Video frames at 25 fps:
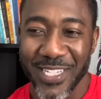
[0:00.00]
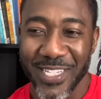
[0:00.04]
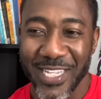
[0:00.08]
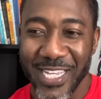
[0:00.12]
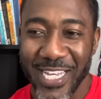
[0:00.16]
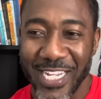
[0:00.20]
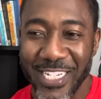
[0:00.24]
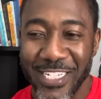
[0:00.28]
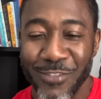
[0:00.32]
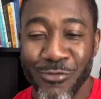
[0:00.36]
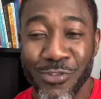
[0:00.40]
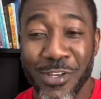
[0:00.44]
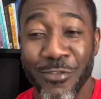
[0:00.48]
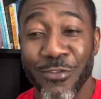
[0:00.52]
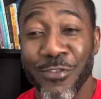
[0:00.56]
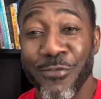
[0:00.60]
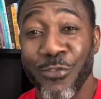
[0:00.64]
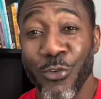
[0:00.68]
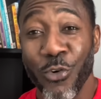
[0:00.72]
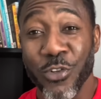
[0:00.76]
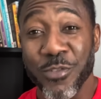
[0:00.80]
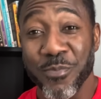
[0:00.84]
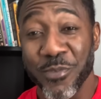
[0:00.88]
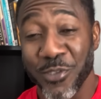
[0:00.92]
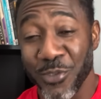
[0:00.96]
And if you have to
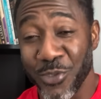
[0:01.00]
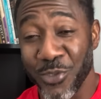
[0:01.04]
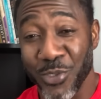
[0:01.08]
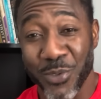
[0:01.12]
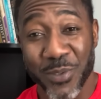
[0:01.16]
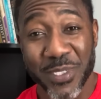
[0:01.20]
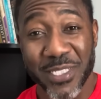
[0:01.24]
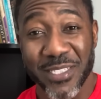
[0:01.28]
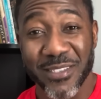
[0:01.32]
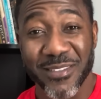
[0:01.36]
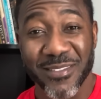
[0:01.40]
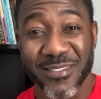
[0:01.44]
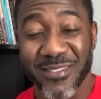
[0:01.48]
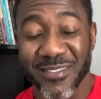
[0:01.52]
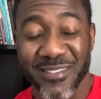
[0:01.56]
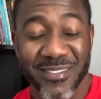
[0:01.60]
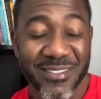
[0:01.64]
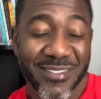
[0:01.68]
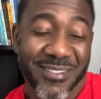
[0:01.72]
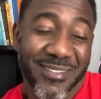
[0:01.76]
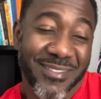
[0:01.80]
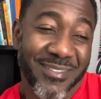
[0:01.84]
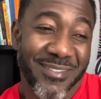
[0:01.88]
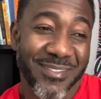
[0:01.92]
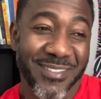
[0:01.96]
force me to do it,
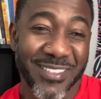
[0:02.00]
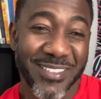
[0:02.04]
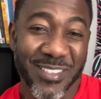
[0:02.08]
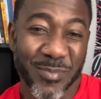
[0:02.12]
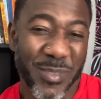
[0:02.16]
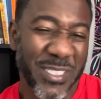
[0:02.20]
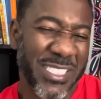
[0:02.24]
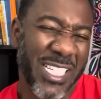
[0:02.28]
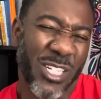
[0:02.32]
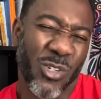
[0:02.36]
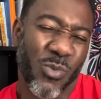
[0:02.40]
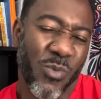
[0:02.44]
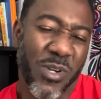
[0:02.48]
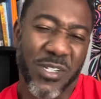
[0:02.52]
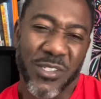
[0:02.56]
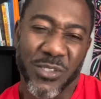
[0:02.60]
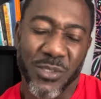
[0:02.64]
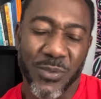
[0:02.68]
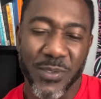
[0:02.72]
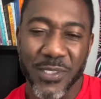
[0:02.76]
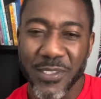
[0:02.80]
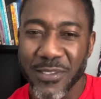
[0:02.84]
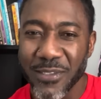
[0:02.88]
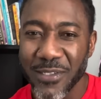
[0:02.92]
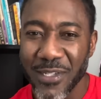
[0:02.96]
it's because I don't want to do
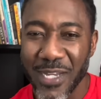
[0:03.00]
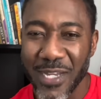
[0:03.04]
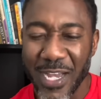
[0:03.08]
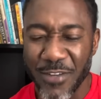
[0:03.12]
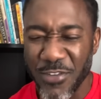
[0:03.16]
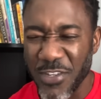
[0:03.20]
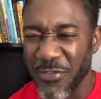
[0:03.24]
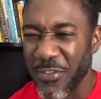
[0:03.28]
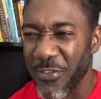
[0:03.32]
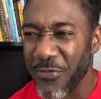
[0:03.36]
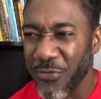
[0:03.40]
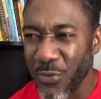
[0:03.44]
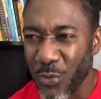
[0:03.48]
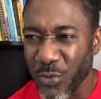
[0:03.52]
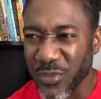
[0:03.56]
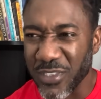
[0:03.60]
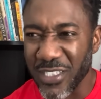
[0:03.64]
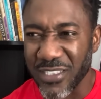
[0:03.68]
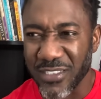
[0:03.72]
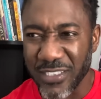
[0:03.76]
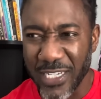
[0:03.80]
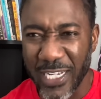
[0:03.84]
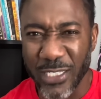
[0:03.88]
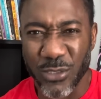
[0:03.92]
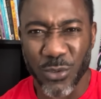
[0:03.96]
it. Have you ever forced a
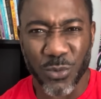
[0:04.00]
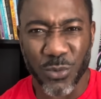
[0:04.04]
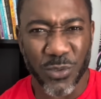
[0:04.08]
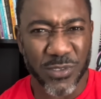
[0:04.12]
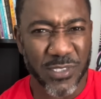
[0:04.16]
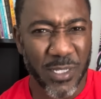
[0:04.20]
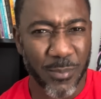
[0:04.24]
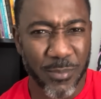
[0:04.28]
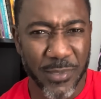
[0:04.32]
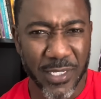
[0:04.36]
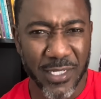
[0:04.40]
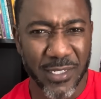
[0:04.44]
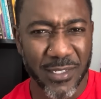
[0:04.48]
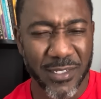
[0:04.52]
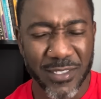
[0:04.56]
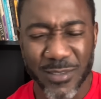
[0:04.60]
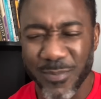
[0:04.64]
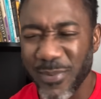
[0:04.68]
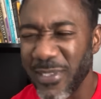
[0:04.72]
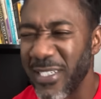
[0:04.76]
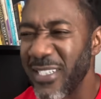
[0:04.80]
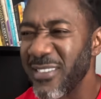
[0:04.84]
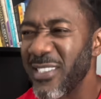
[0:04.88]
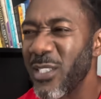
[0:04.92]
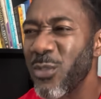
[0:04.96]
child to do something? It's
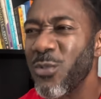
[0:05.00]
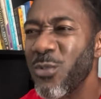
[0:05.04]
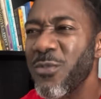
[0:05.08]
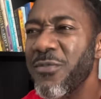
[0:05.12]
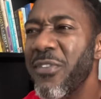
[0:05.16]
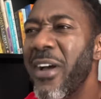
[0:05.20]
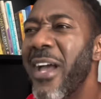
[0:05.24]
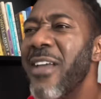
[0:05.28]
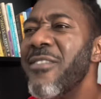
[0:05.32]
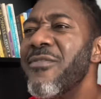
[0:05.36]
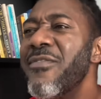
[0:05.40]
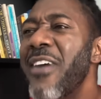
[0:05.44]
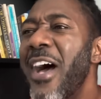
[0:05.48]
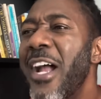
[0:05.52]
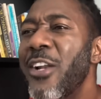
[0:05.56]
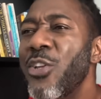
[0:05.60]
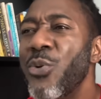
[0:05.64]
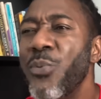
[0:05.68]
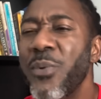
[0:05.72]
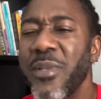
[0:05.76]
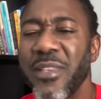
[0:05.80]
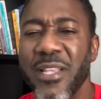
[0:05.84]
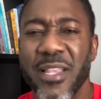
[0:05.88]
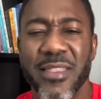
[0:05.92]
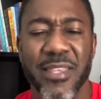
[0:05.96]
because they don't find
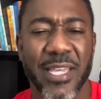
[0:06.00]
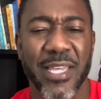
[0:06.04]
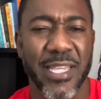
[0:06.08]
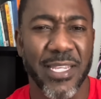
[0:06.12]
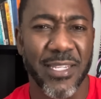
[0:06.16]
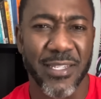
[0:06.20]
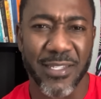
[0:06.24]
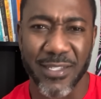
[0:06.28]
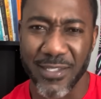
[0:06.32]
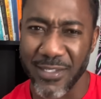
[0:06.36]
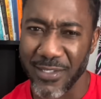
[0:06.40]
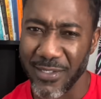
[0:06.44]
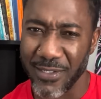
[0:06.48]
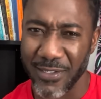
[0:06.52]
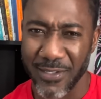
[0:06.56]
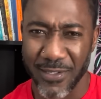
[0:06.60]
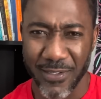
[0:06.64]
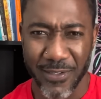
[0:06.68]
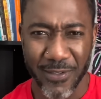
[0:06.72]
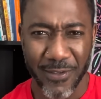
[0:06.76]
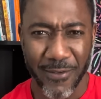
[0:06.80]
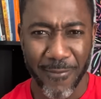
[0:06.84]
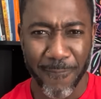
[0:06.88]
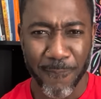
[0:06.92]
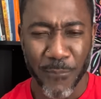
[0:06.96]
value in that thing.
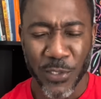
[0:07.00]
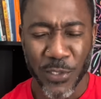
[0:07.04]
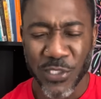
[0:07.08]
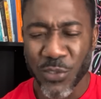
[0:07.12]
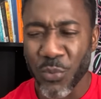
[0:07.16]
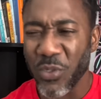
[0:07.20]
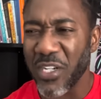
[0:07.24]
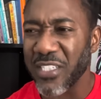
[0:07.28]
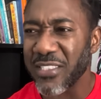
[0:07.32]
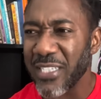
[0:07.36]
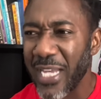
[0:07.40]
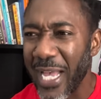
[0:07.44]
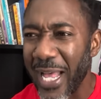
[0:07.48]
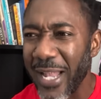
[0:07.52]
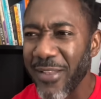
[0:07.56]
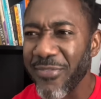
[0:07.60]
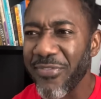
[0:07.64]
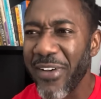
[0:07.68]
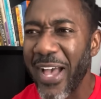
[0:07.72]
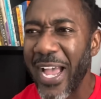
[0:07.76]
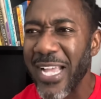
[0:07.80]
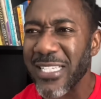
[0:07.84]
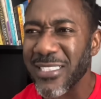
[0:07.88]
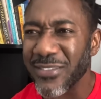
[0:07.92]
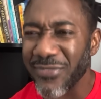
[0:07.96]
So when a child
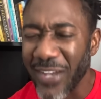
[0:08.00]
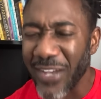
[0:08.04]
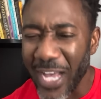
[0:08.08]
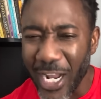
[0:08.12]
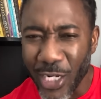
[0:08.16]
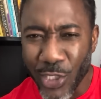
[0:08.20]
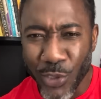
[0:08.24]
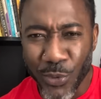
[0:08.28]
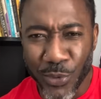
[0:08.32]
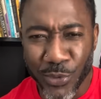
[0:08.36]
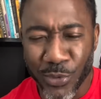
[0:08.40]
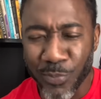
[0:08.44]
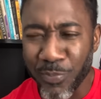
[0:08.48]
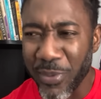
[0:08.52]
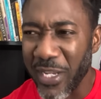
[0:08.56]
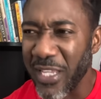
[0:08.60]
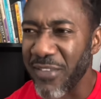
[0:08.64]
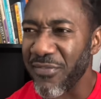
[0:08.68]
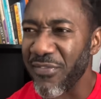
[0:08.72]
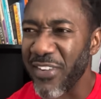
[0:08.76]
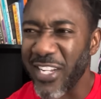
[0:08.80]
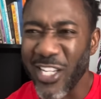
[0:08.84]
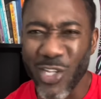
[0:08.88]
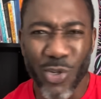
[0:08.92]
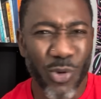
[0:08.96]
finds value into playing
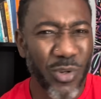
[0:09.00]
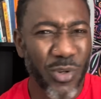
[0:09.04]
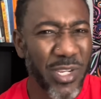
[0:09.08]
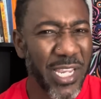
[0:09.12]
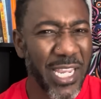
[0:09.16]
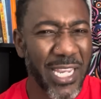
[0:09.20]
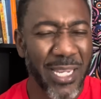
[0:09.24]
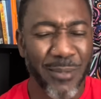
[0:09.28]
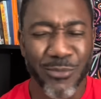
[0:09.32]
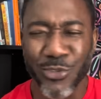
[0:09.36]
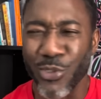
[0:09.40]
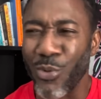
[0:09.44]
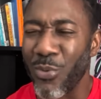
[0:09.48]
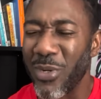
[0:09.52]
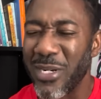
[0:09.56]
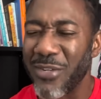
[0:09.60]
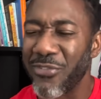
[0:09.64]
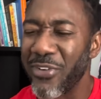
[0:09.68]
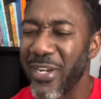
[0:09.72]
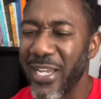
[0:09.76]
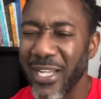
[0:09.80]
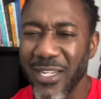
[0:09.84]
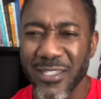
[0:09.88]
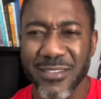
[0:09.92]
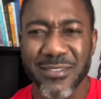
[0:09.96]
video games or whatever
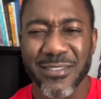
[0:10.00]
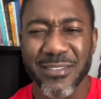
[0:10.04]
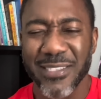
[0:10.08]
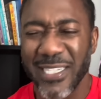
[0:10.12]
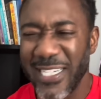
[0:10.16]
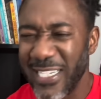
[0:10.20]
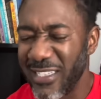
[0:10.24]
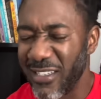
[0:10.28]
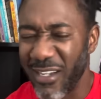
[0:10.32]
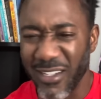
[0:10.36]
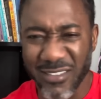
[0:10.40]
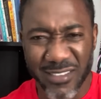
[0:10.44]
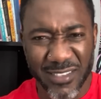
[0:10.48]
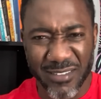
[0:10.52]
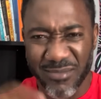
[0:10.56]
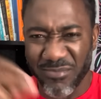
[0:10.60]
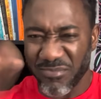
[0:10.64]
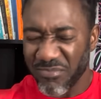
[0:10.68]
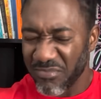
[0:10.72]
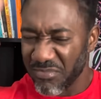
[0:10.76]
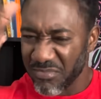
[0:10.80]
else, he does it.